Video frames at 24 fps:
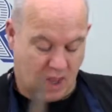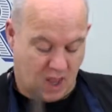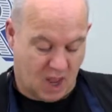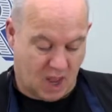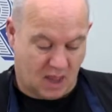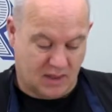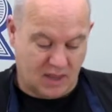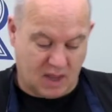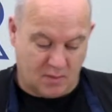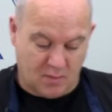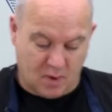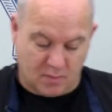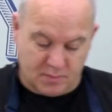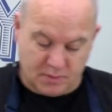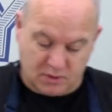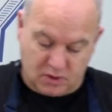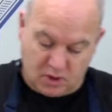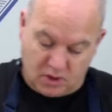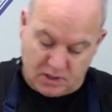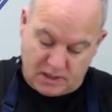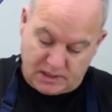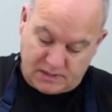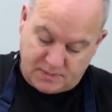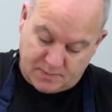And then what we do
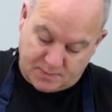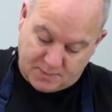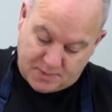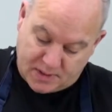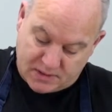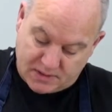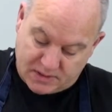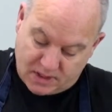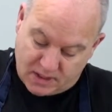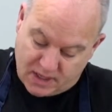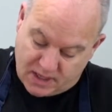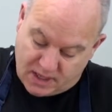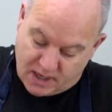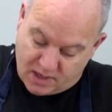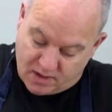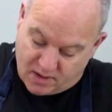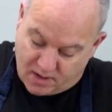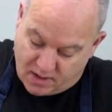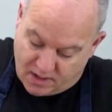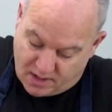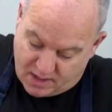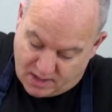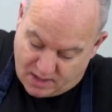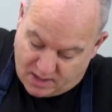is we basically get
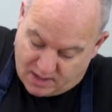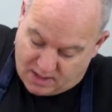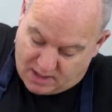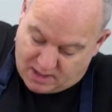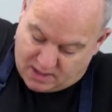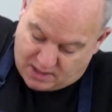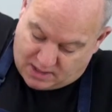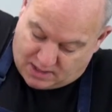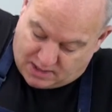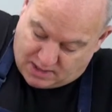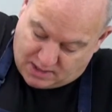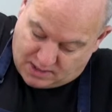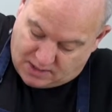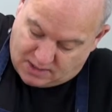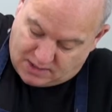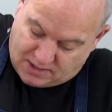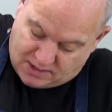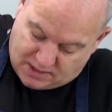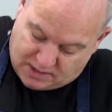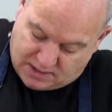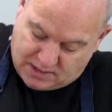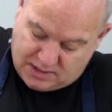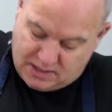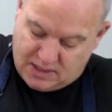our
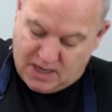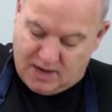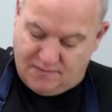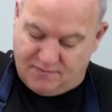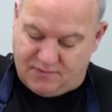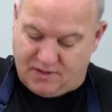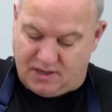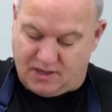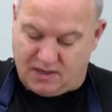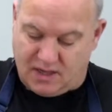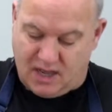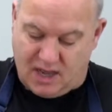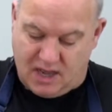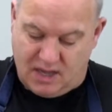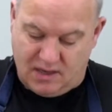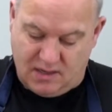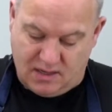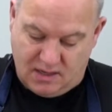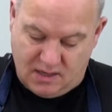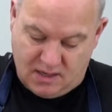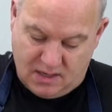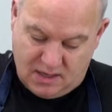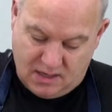knife like that.